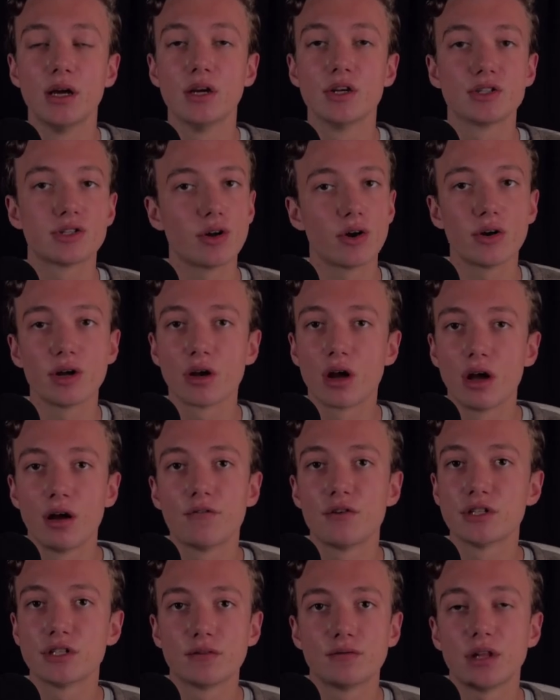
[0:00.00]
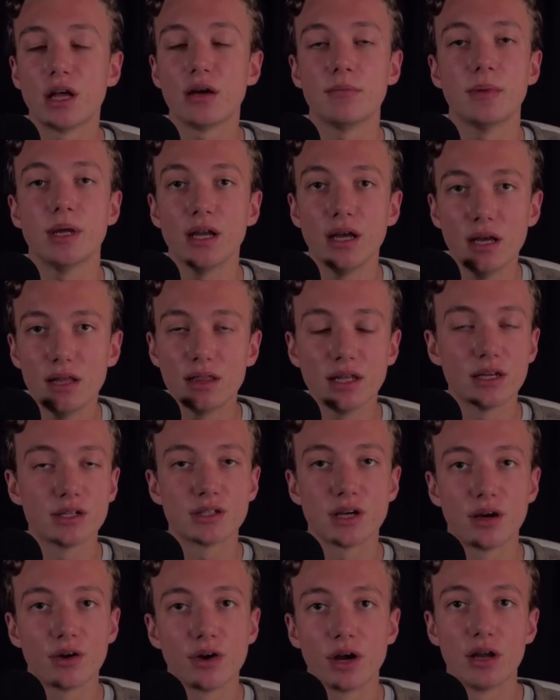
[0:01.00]
starting offensive linemen in the
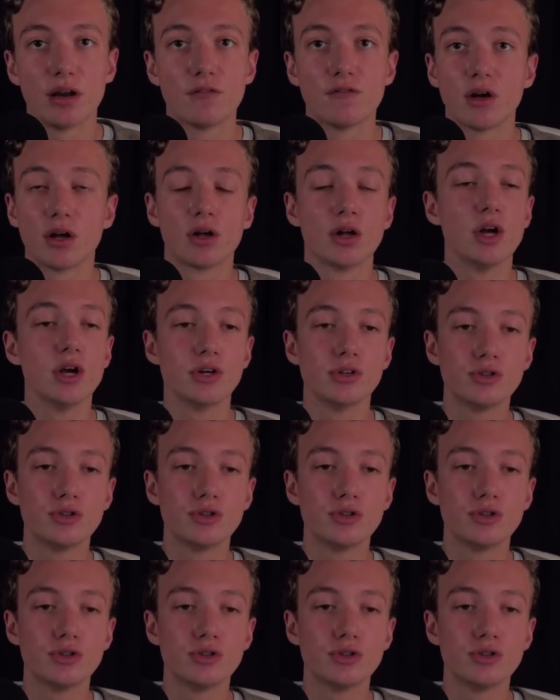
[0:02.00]
entire NFL.